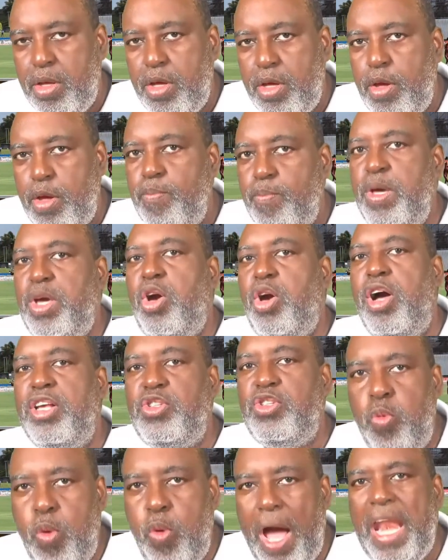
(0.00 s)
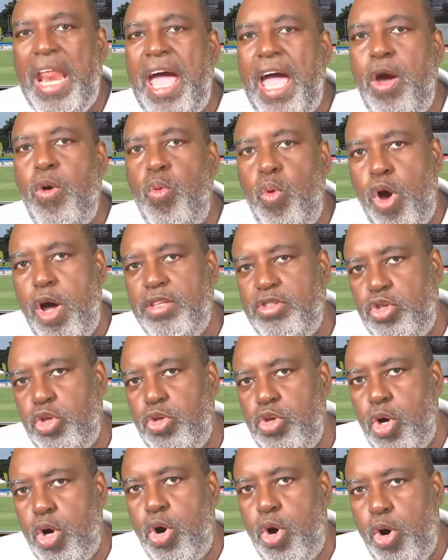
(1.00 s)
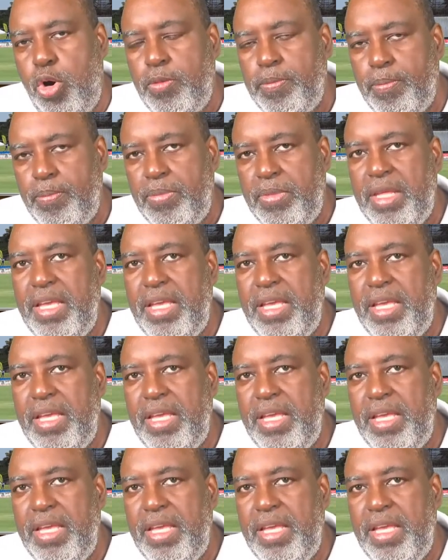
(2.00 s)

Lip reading: Because what I want to know